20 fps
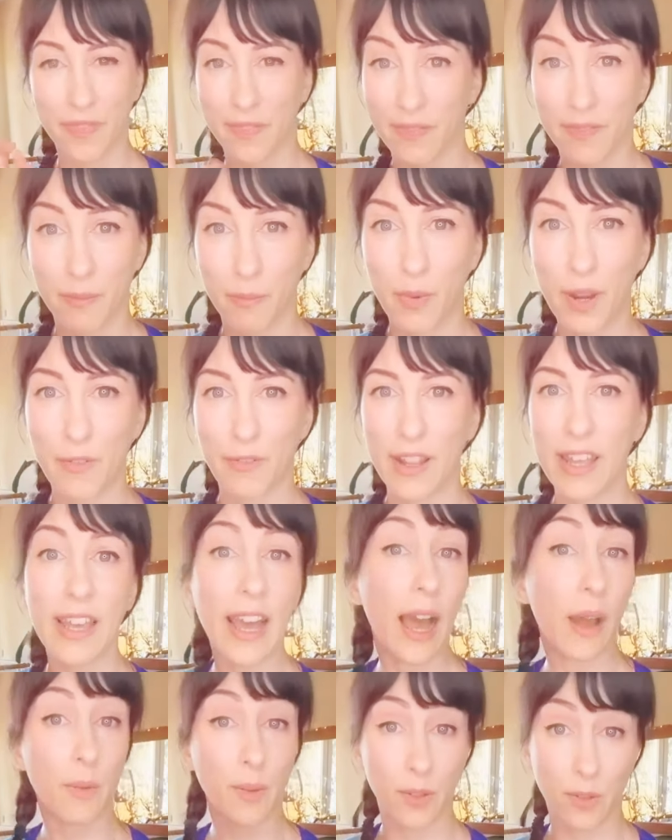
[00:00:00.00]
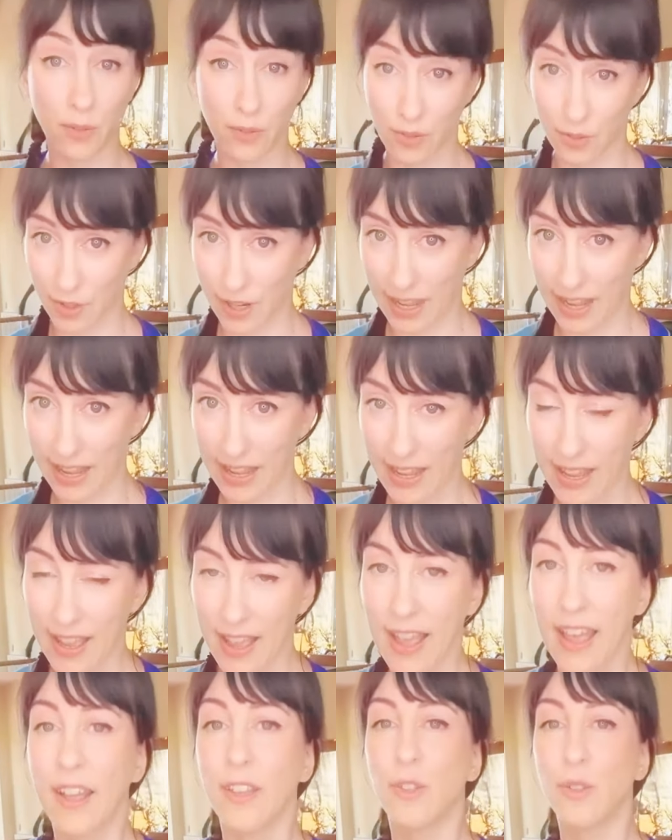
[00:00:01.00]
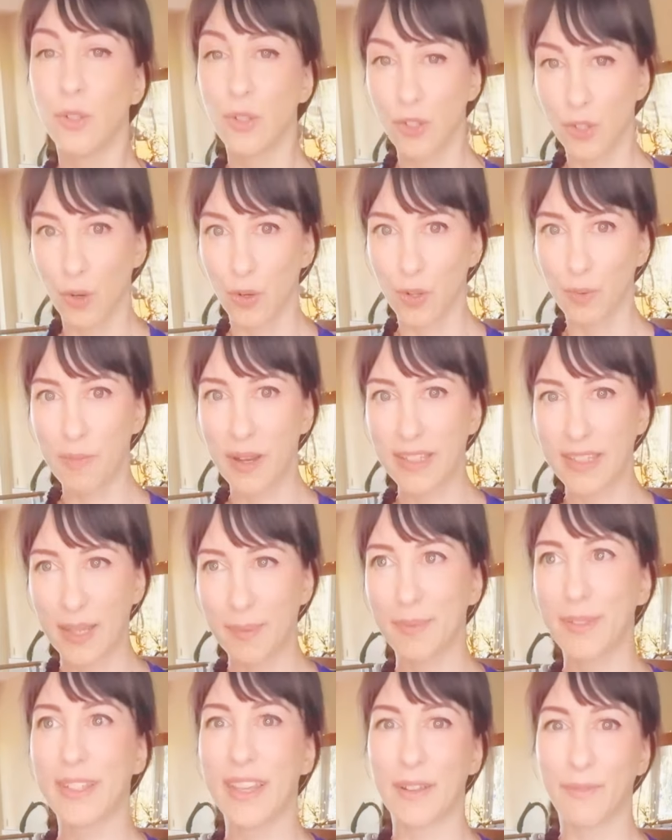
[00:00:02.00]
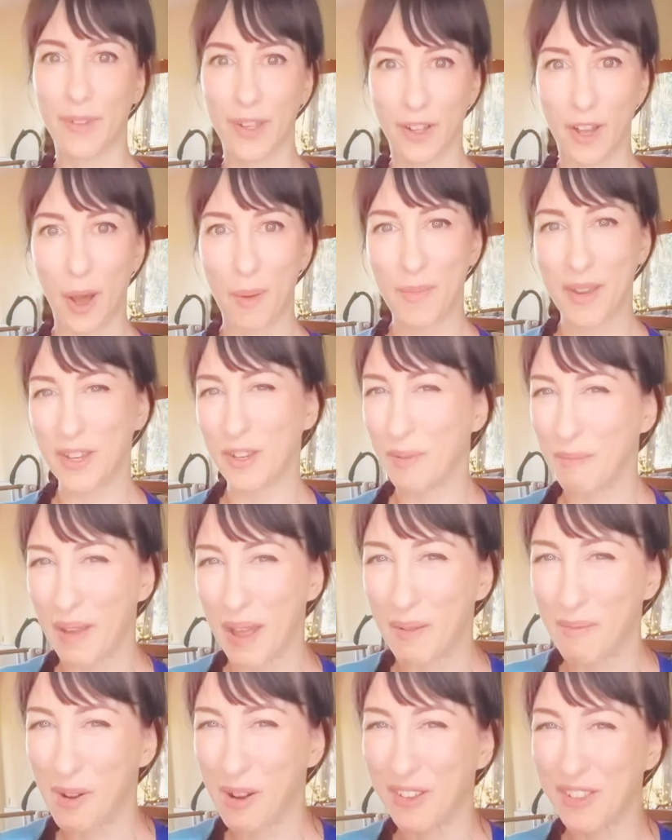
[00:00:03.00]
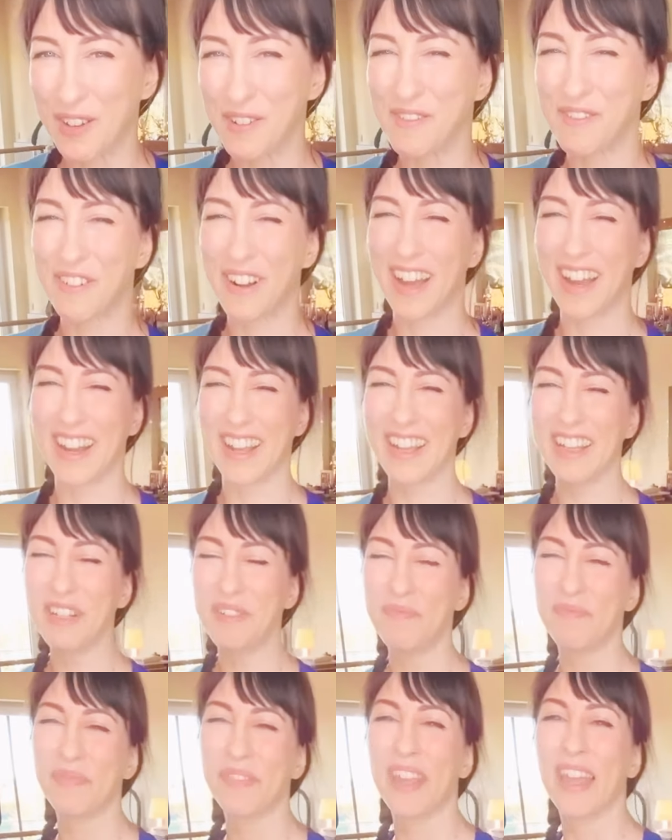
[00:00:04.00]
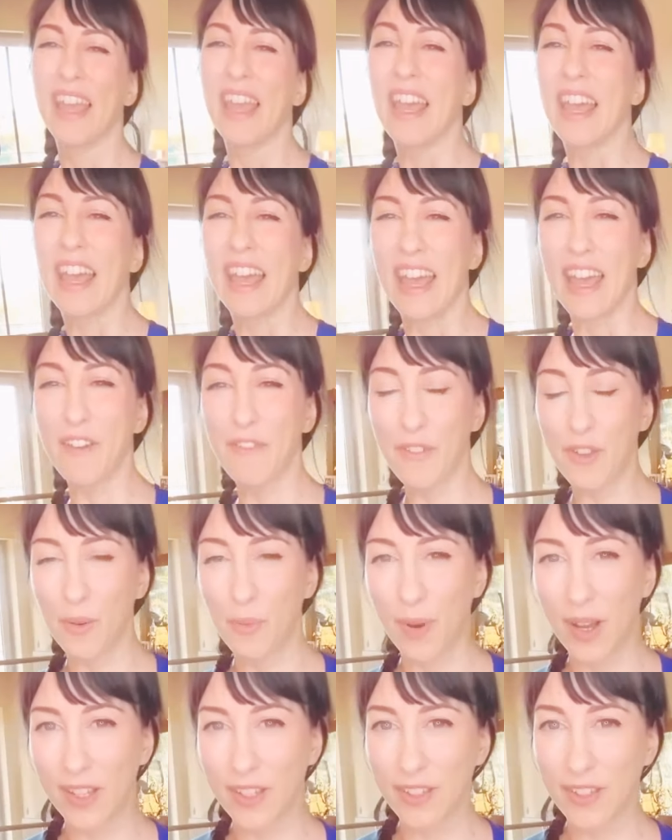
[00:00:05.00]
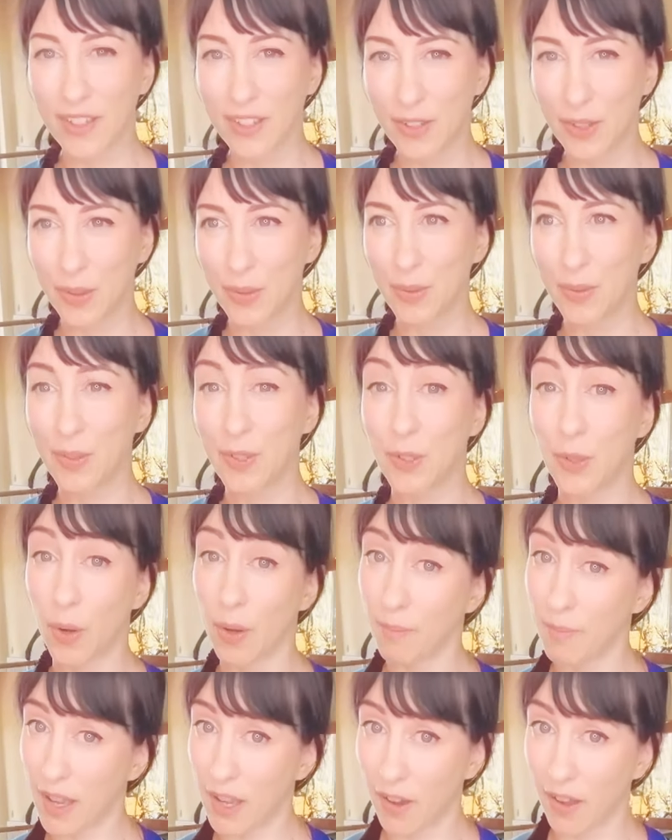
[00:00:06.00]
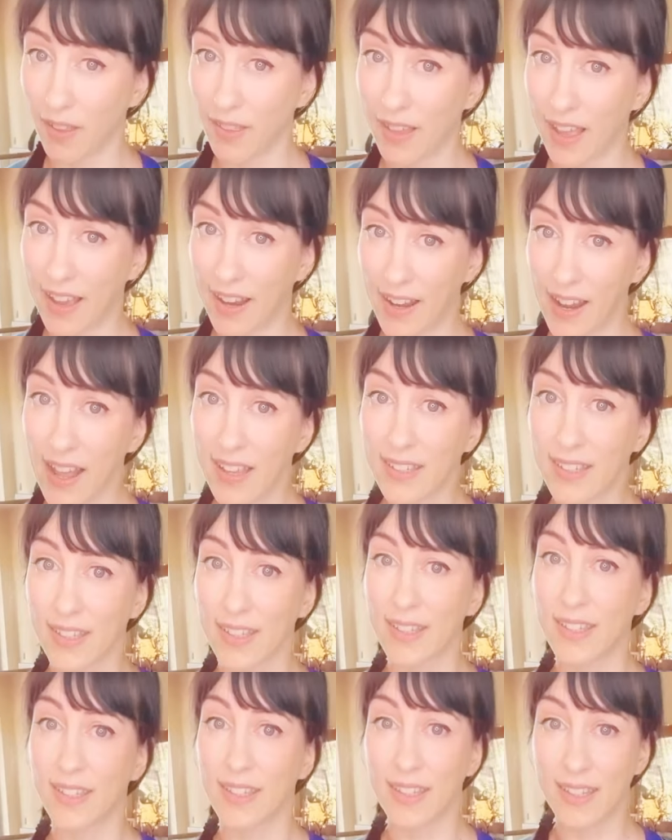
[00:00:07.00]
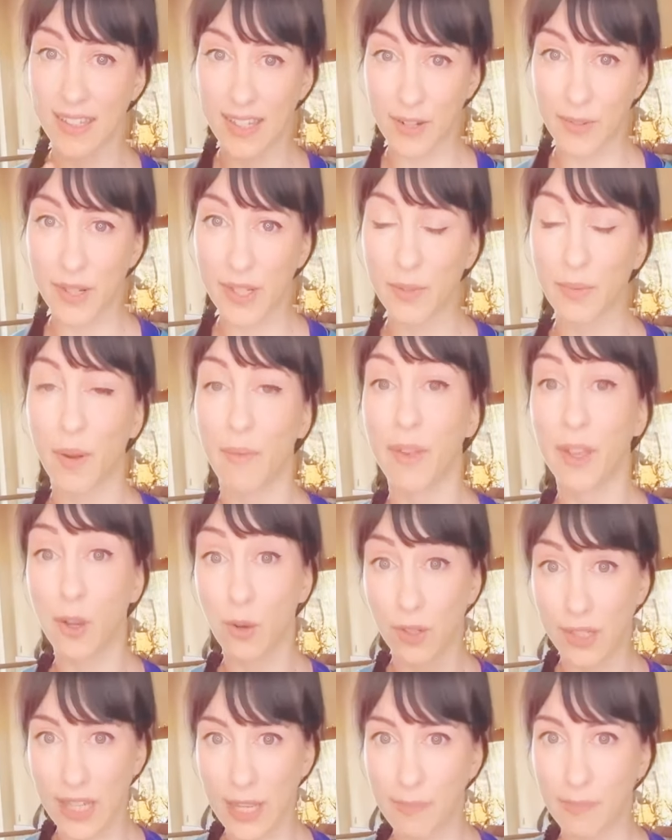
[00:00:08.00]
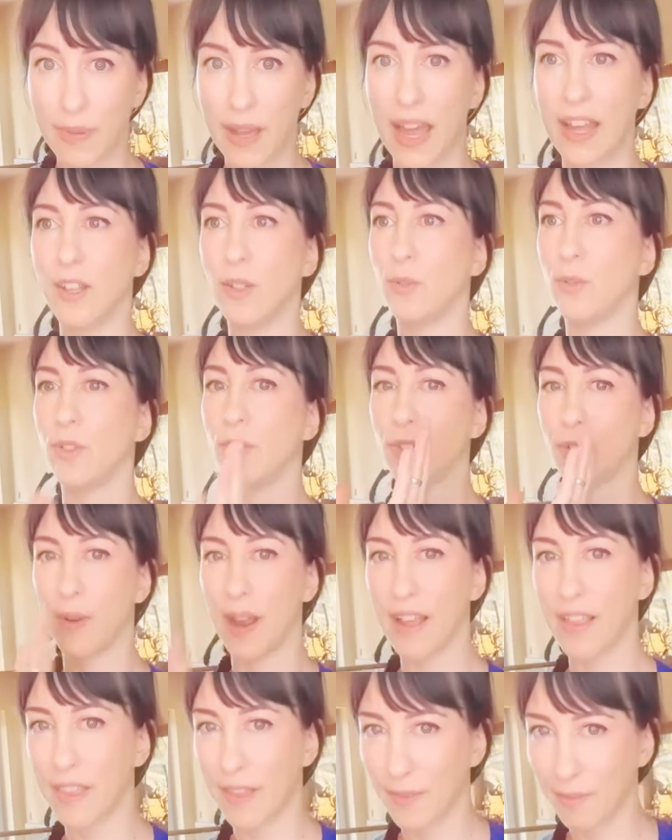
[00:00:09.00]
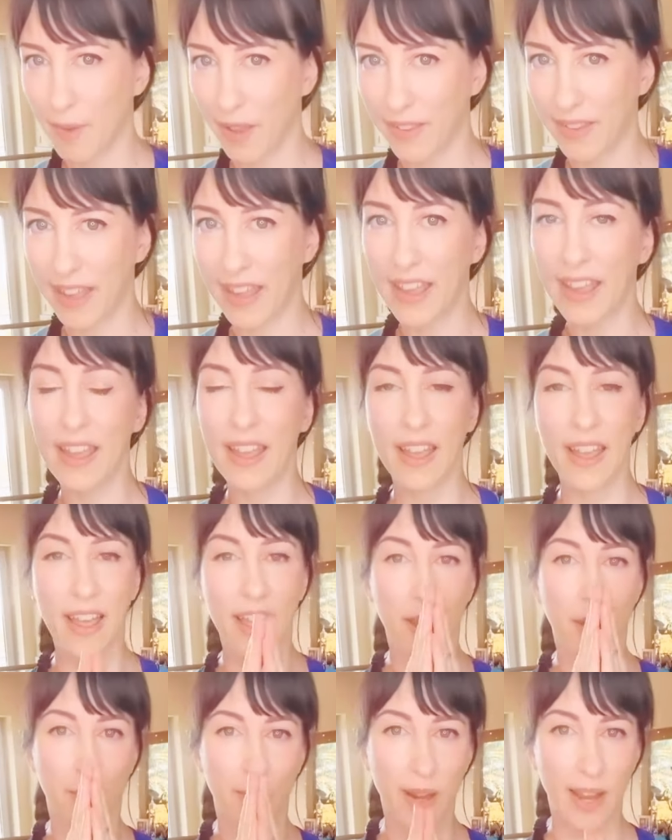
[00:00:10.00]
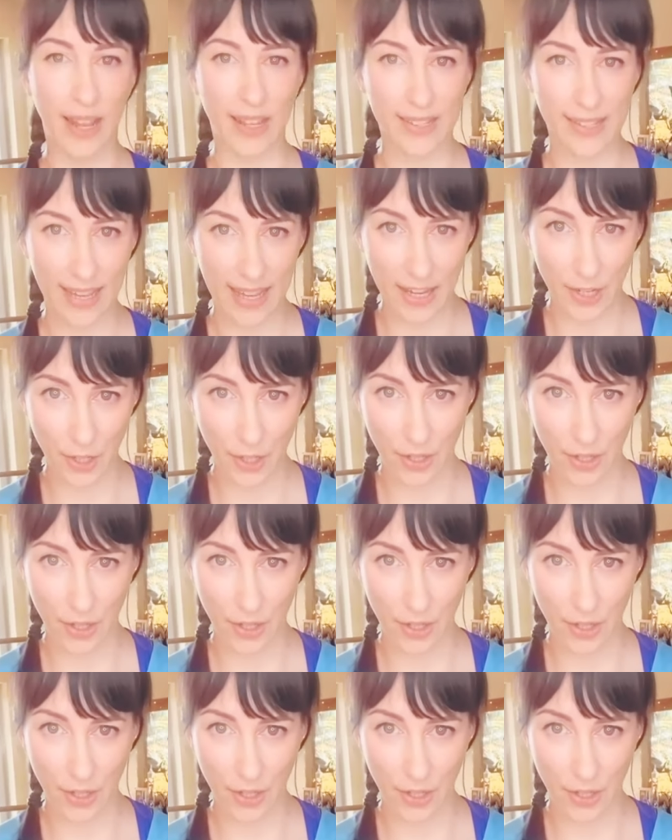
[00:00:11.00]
briefly, I will do today, to show you my tips that will come in your mailbox on Friday. If you want to join my online classes, the series where we go deep and do strength on Monday, relaxation